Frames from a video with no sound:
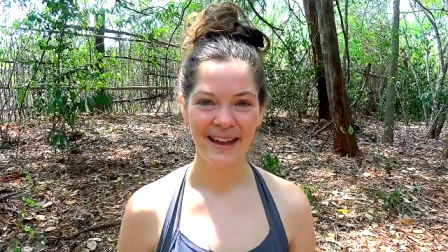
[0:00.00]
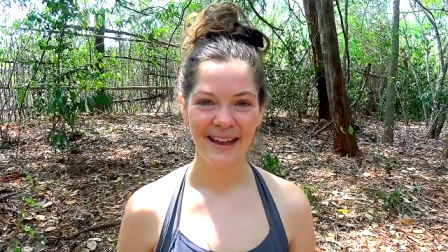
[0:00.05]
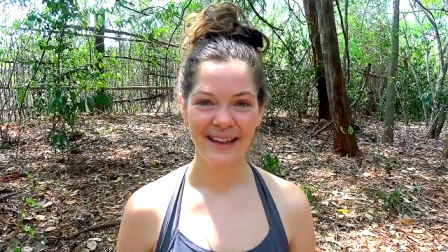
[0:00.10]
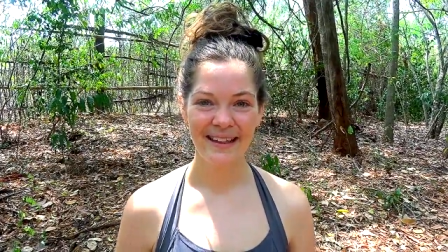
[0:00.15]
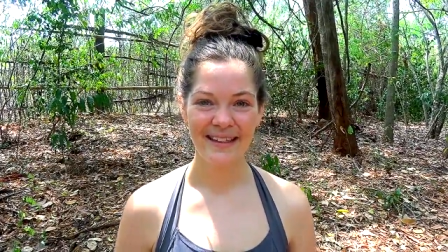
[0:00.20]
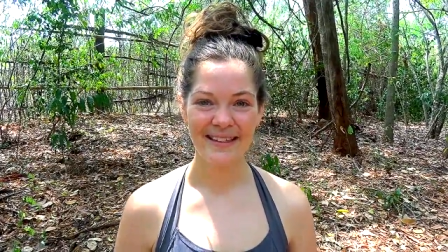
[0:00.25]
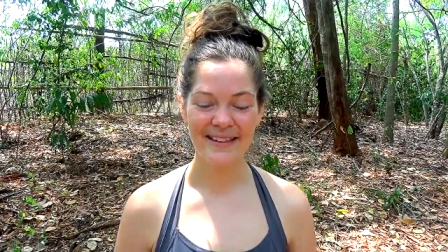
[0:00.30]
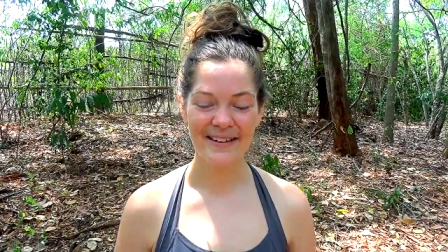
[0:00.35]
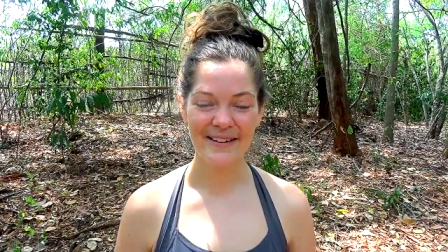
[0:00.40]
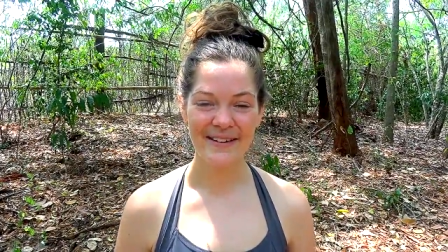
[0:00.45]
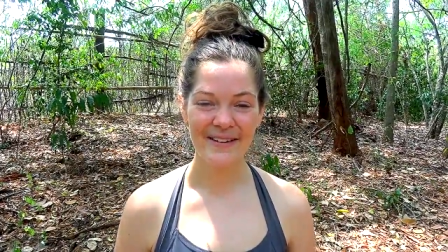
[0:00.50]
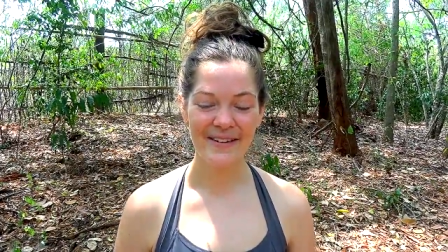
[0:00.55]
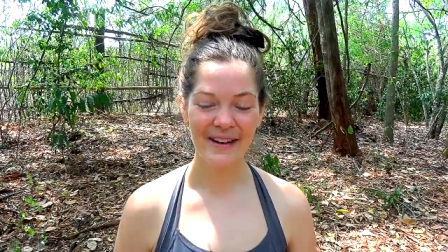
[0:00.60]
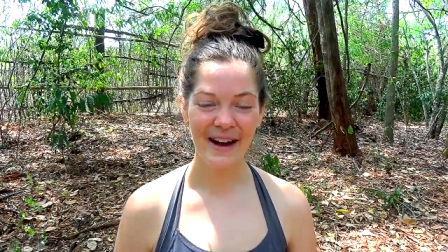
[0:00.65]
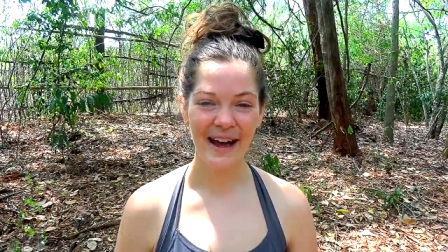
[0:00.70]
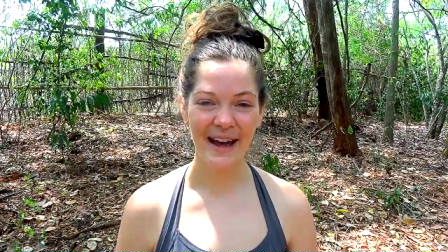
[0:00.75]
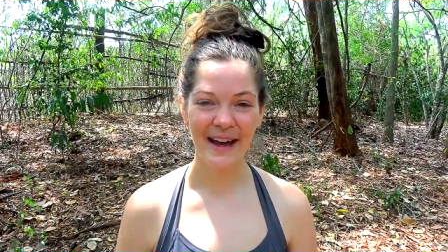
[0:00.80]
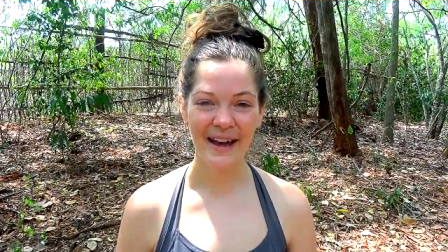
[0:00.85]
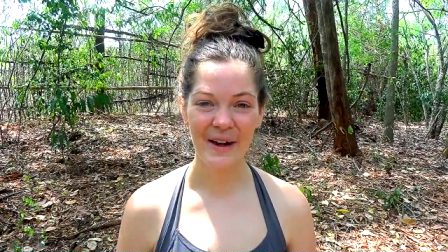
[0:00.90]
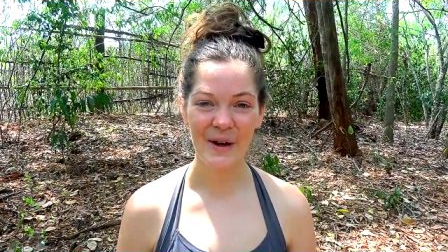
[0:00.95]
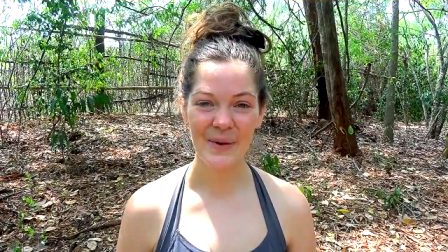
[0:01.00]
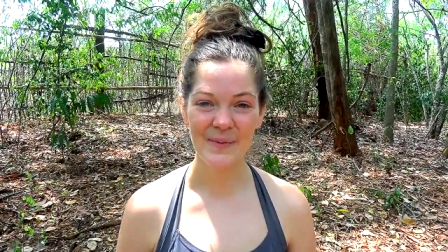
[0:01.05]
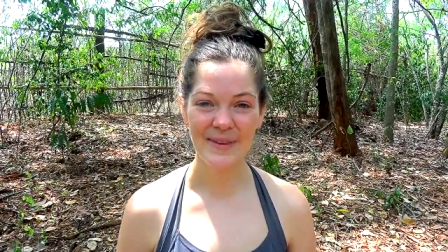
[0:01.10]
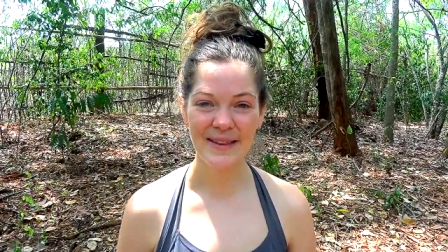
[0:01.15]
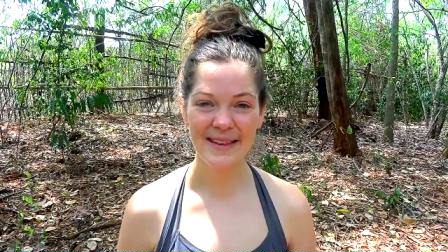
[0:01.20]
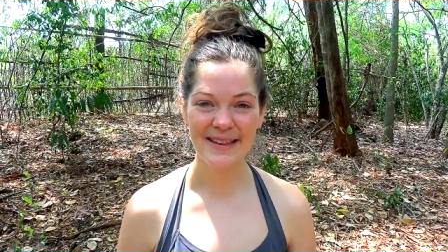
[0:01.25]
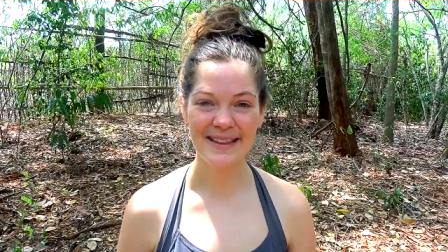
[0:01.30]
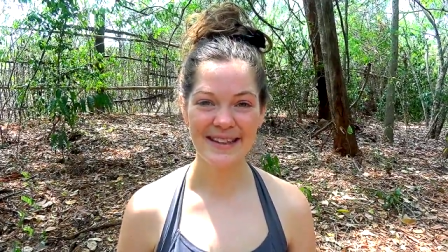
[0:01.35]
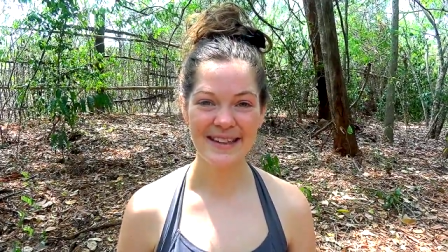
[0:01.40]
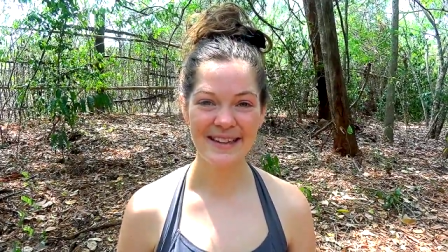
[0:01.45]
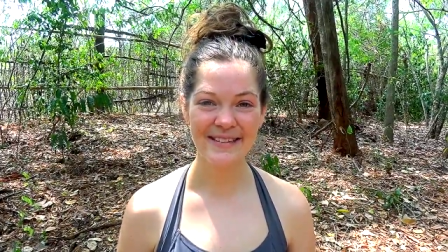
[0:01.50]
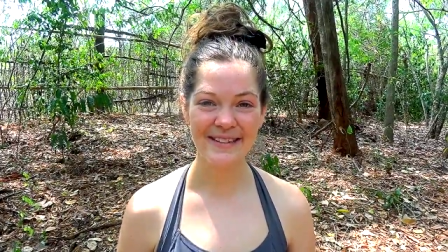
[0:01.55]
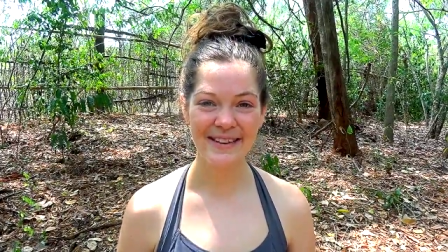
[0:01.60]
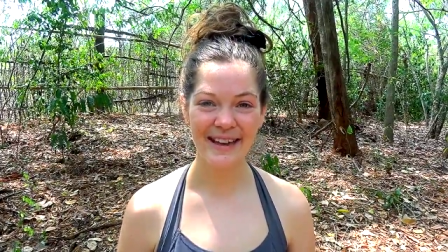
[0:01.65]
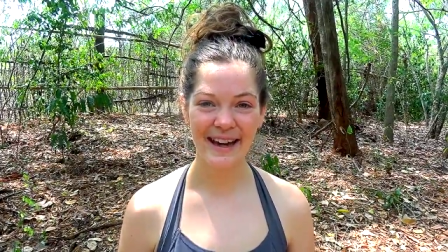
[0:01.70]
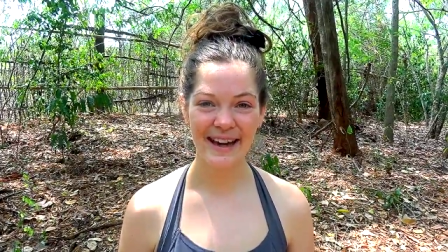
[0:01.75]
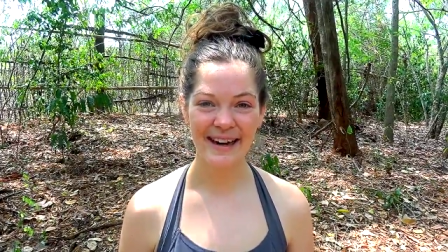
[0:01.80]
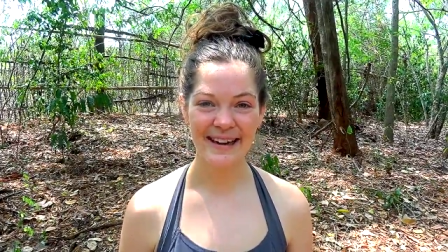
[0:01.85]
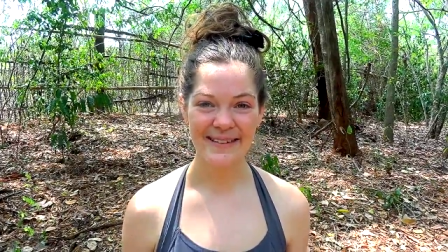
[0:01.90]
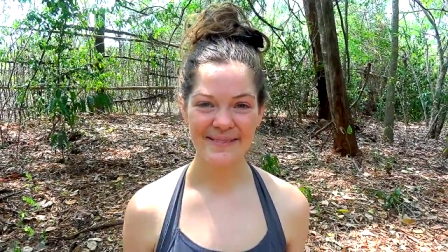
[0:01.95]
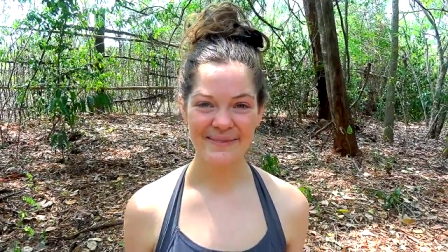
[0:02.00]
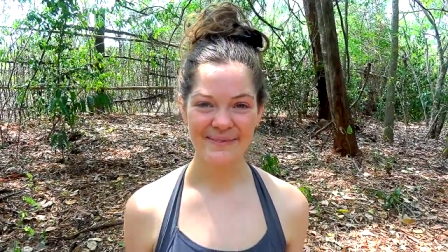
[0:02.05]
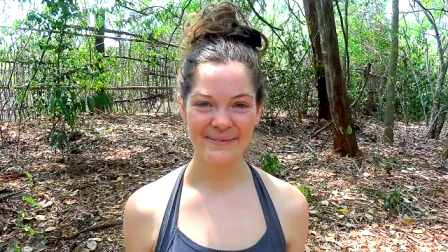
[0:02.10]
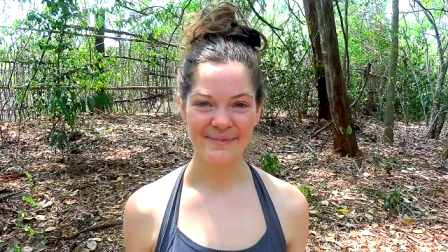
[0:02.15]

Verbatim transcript: So I hope to see you there,